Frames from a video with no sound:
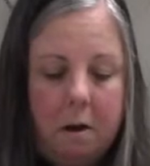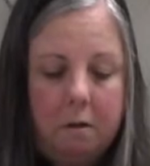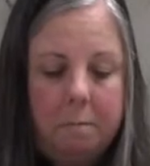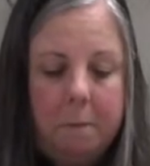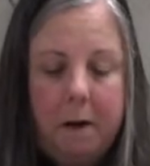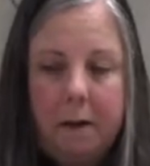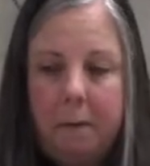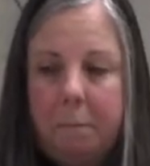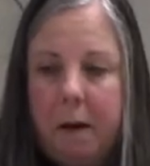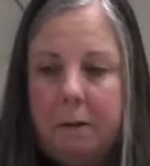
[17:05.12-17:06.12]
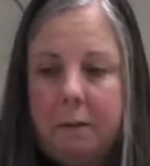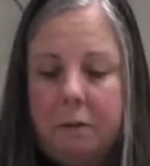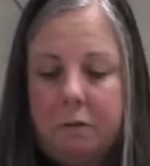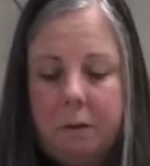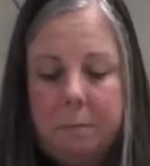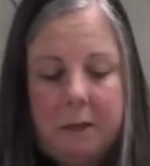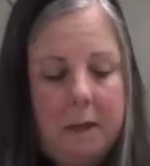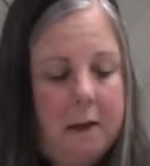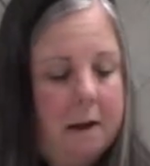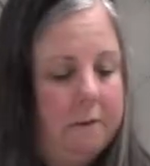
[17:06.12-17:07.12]
of my boxing strips,
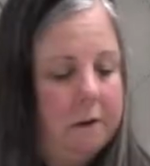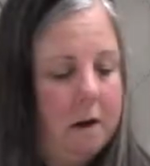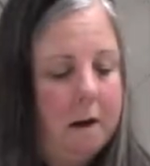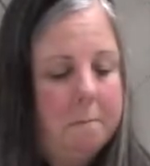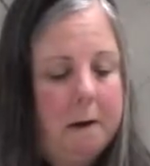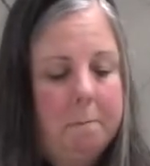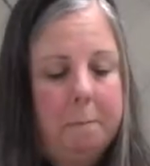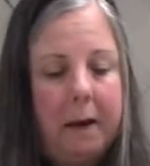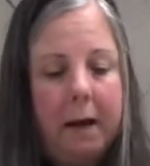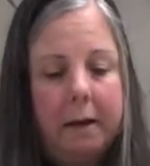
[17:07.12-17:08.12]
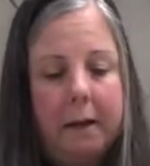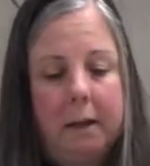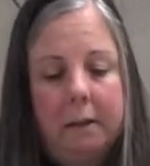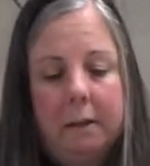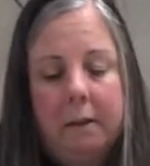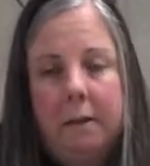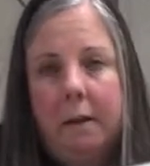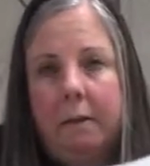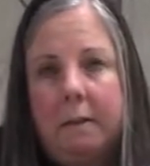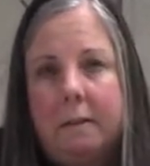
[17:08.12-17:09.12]
and then I've cut my batting
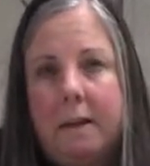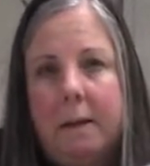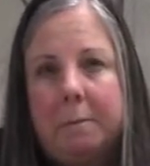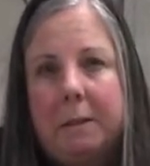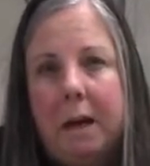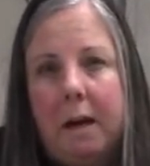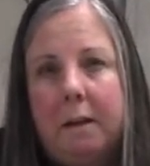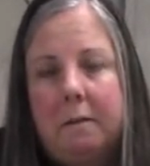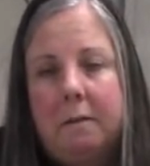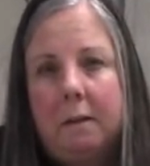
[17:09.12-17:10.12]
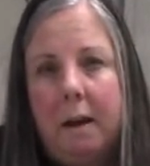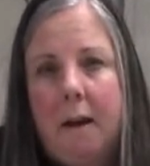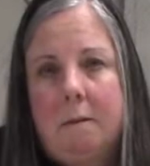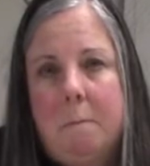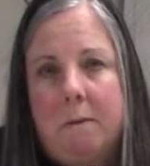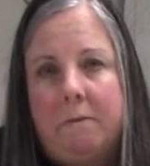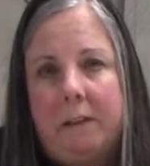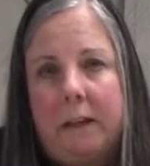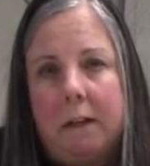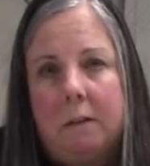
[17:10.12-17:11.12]
the same size as my
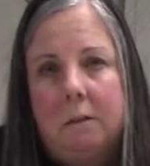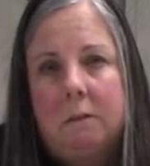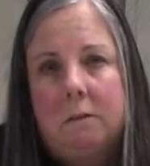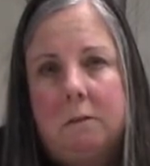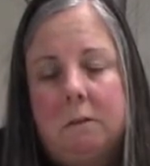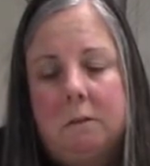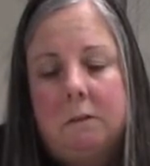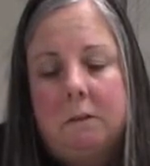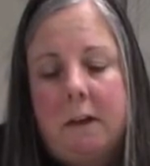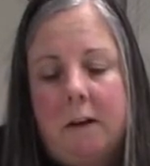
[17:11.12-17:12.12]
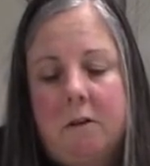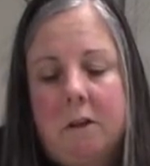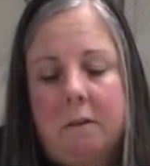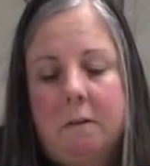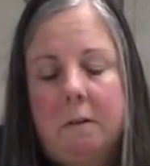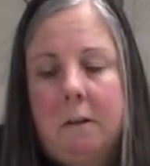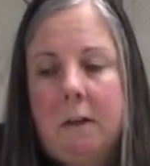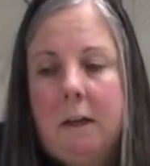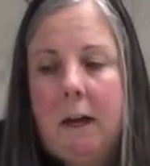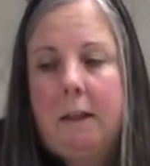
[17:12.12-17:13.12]
flannel sections.
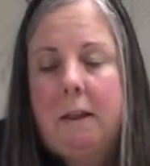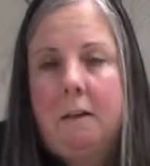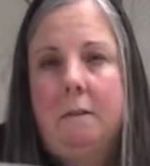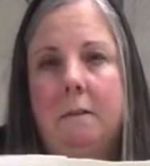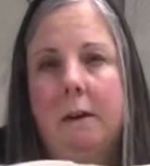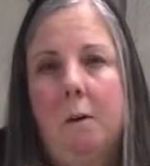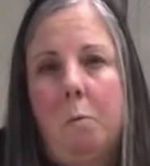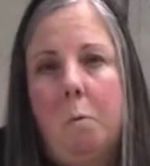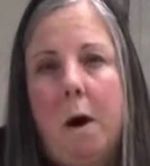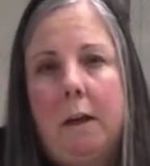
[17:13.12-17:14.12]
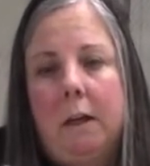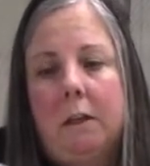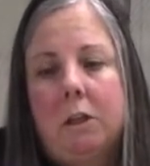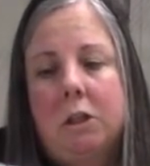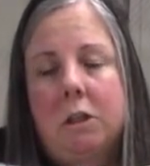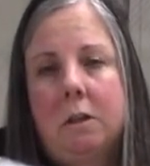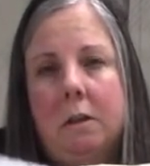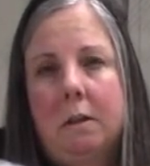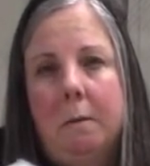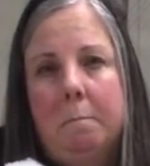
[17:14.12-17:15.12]
And this is like a 1-inch
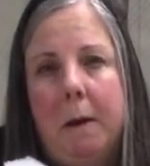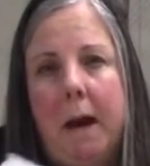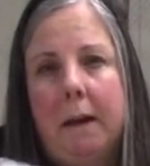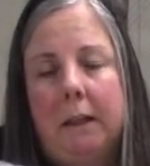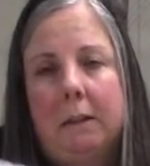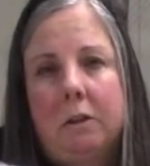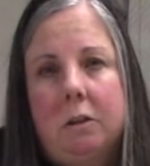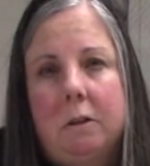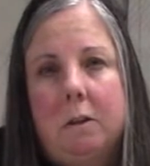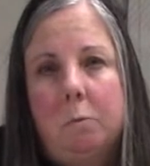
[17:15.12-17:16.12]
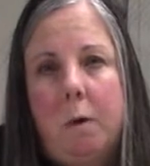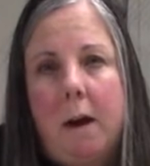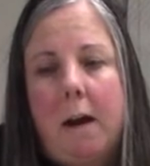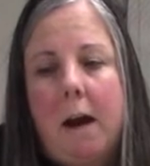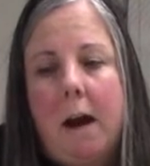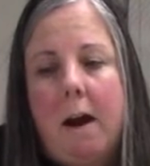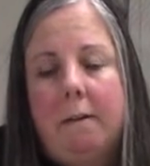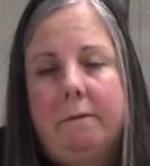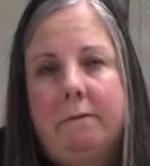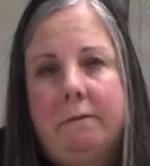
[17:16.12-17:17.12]
batting. It's what I
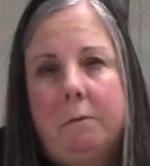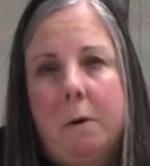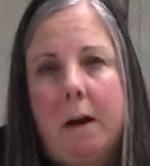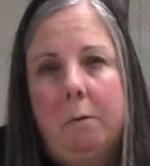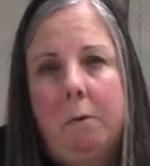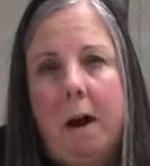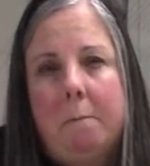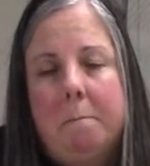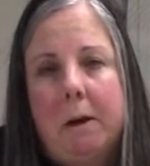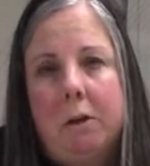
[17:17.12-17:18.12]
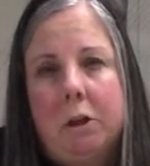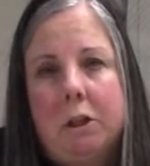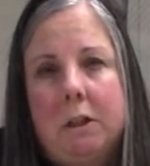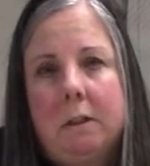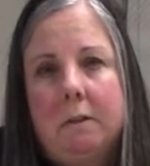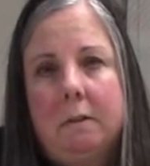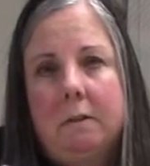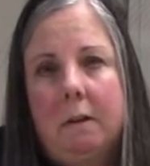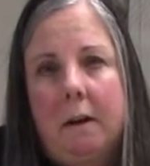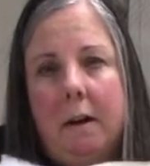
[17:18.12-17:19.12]
have when I wrap my
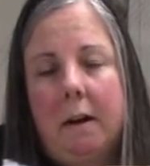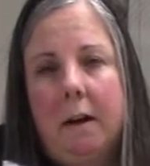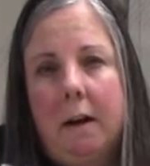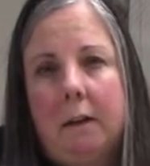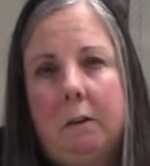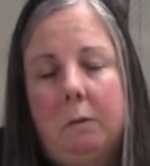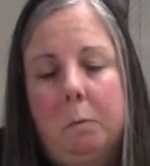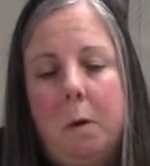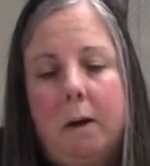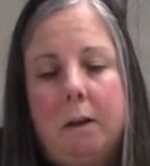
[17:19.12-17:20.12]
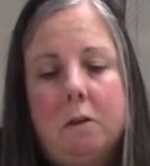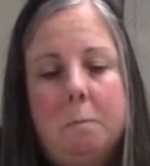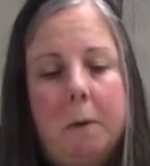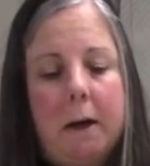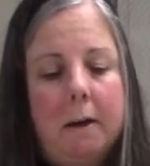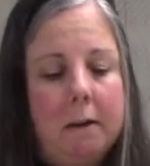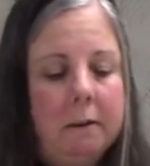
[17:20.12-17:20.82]
cushions. I use 1-inch batting.